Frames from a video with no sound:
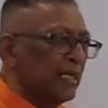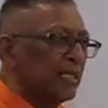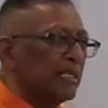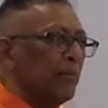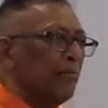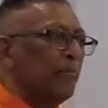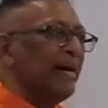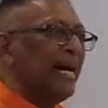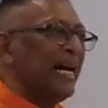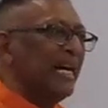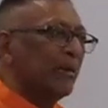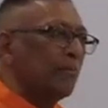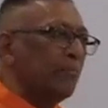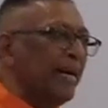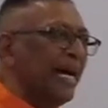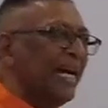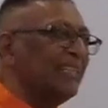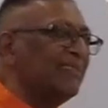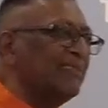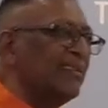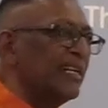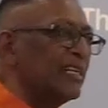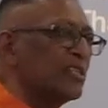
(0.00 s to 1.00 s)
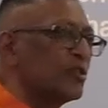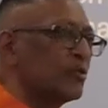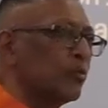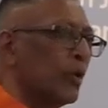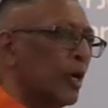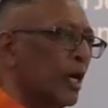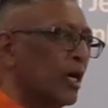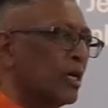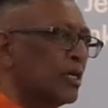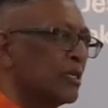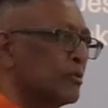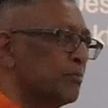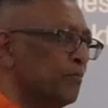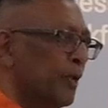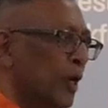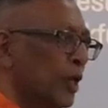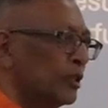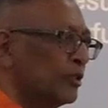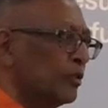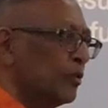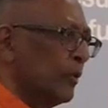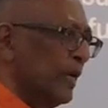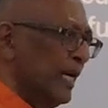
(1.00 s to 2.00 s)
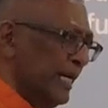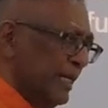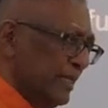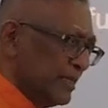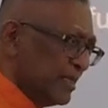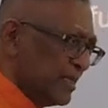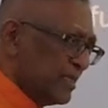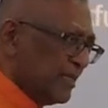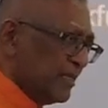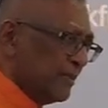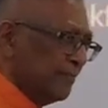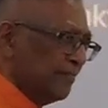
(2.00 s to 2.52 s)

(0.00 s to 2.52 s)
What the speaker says: The mathematics works both ways.